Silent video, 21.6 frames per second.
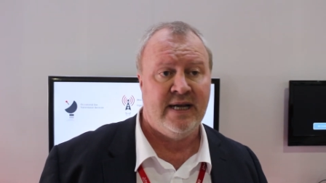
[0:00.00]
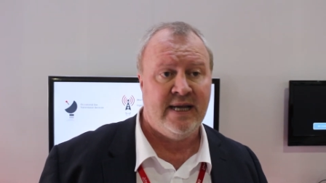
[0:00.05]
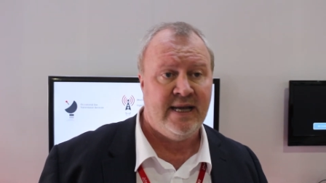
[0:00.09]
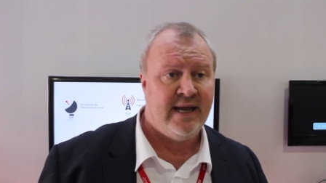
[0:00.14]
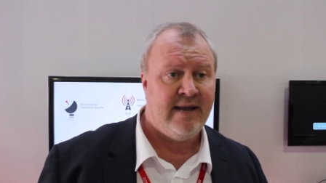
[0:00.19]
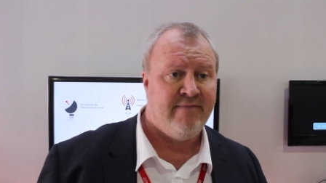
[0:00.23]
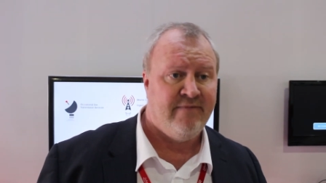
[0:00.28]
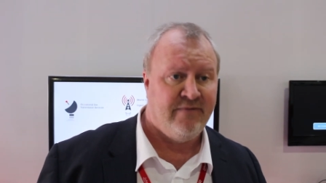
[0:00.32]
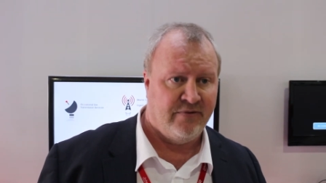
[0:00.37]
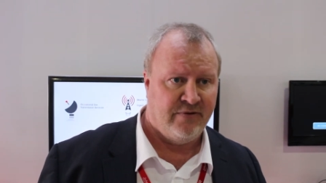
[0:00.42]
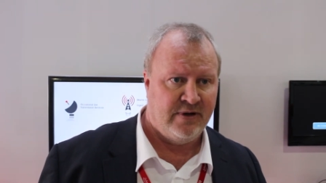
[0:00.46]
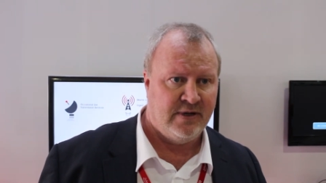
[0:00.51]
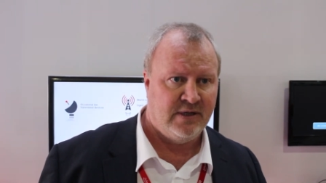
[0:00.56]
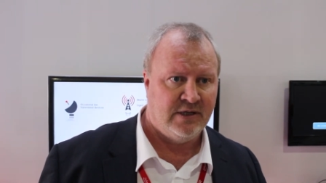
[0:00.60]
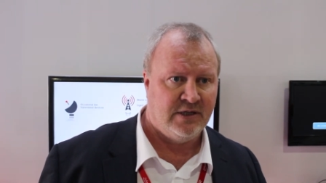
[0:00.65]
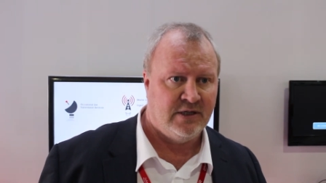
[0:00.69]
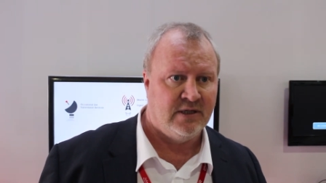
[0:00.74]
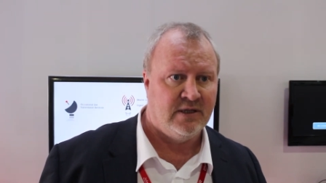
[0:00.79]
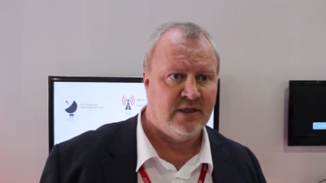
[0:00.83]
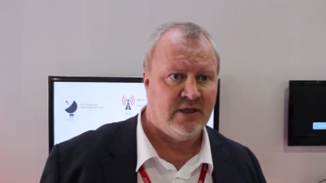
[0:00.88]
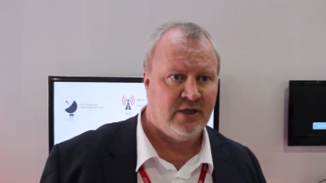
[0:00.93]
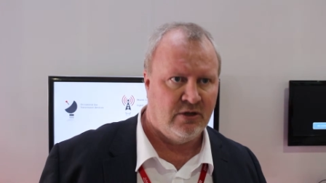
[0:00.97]
again, for
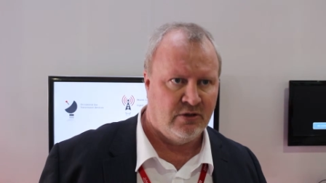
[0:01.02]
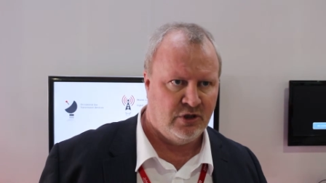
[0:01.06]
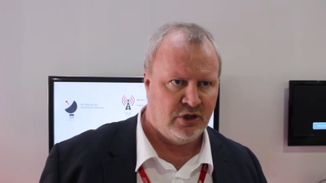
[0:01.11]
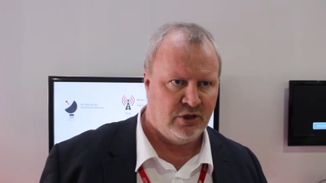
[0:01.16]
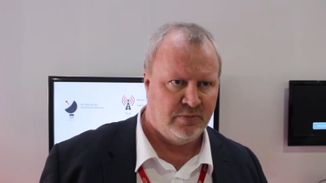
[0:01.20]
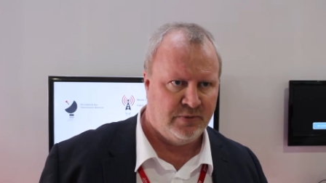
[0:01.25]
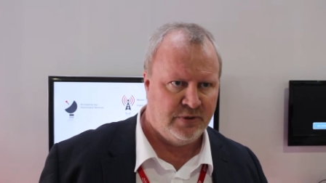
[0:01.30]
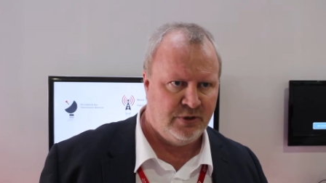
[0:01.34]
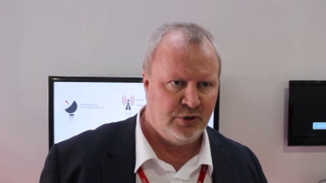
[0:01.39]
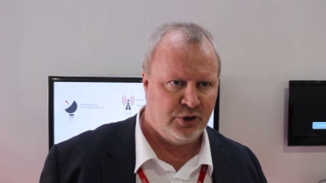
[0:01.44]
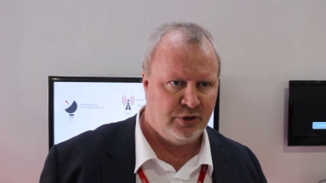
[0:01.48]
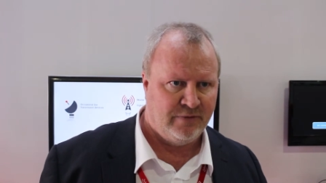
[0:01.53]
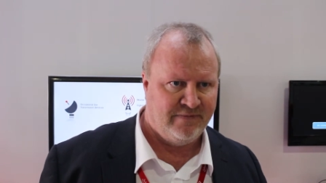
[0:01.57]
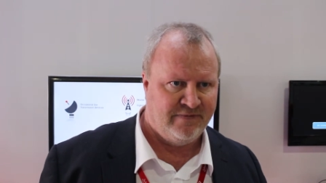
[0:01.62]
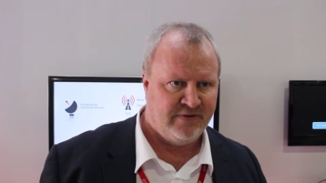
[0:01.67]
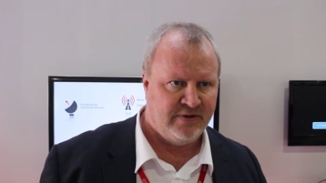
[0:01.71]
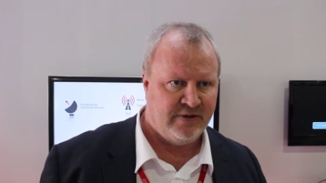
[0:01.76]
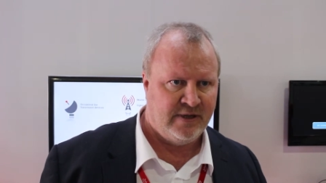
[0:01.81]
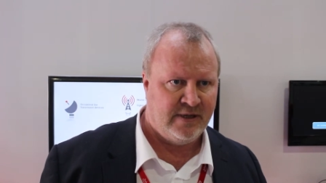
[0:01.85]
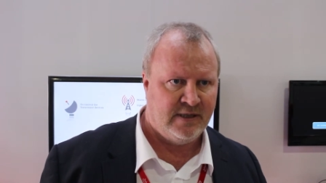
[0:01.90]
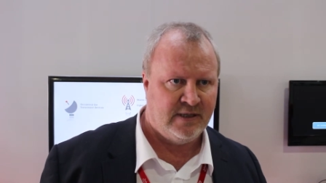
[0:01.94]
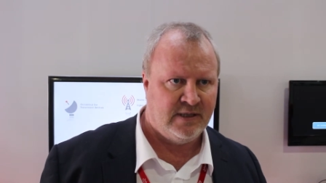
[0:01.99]
instance, contribution
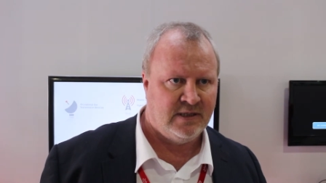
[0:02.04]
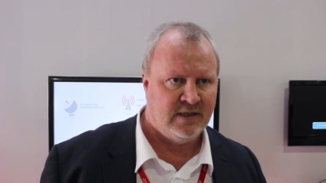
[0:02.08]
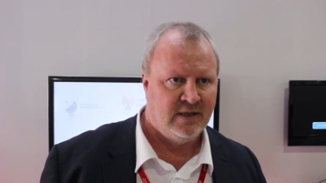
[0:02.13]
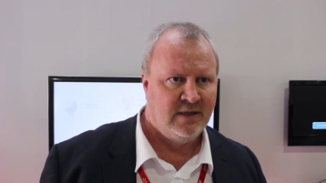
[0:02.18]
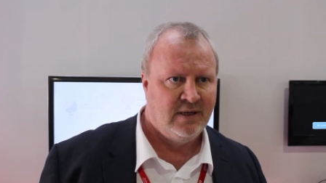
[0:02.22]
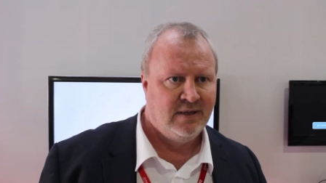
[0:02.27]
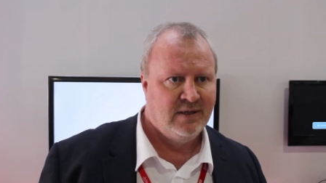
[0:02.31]
feeds.